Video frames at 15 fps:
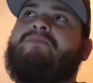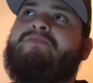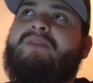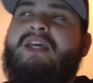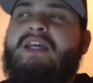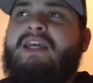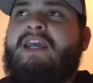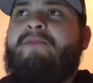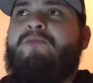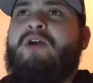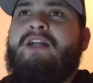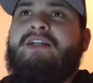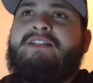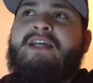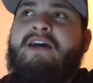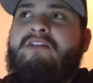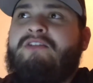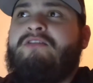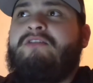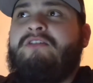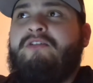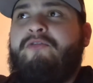they came right down
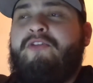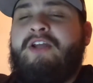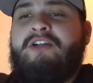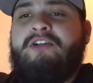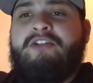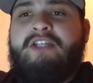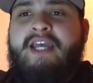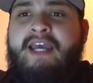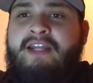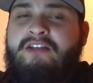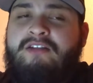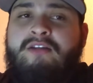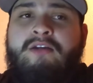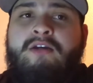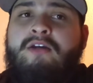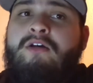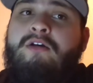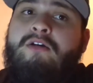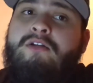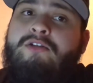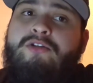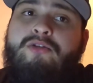into the defenders' hands.
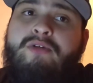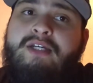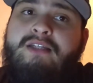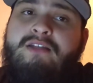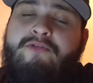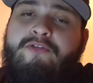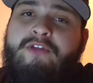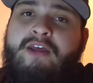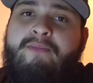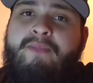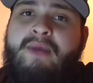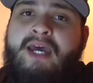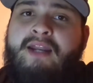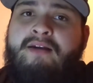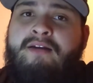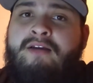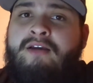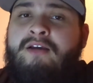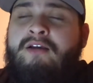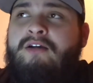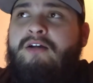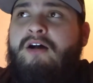Too easy for them, man.
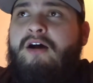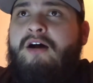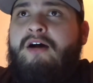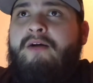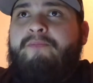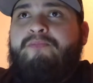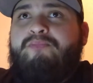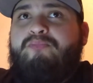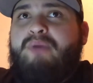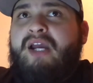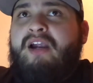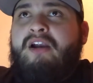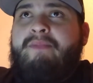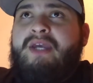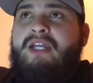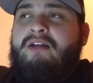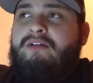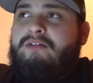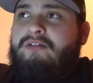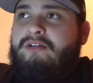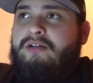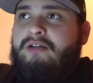Perriman,
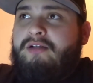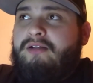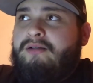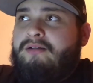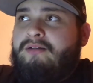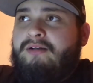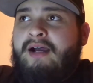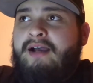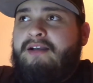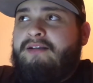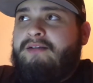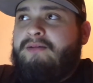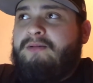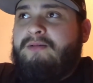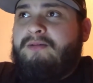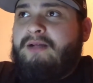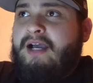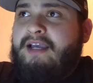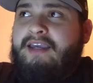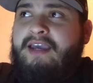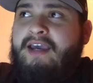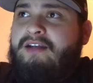
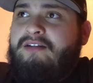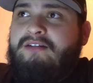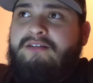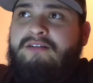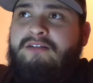I can't